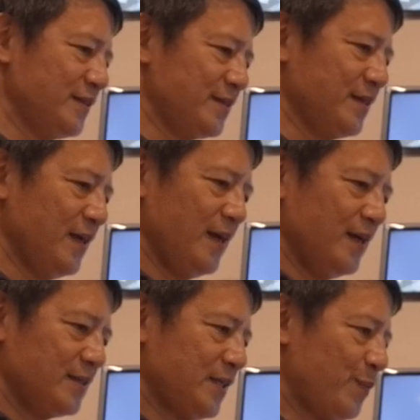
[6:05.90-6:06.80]
the
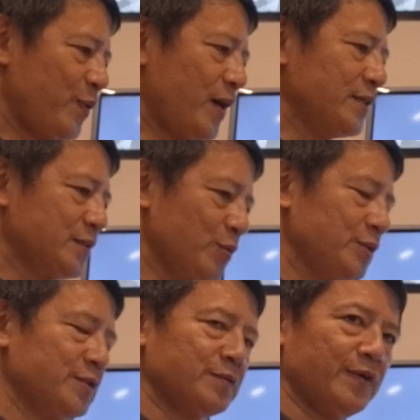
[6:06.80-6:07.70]
stock price,
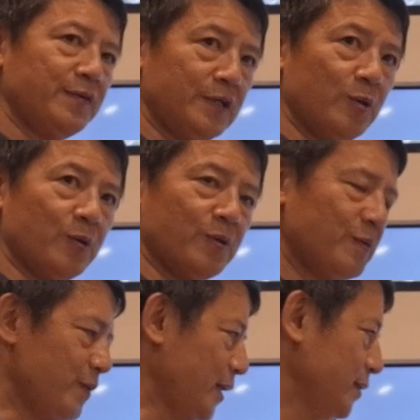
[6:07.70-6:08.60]
which is very low,
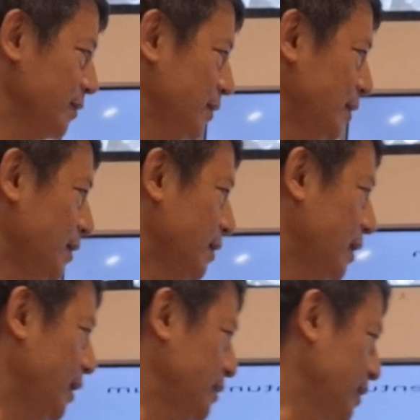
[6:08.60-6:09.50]
right?
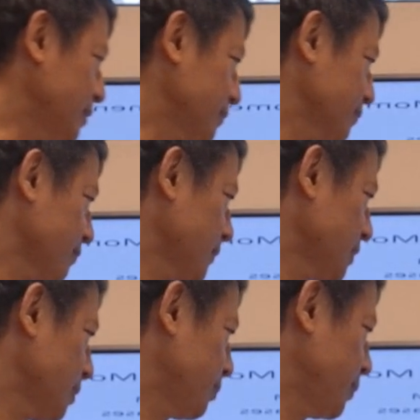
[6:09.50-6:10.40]
And then
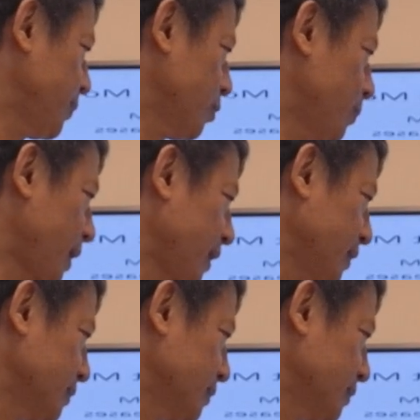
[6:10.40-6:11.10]
people buy.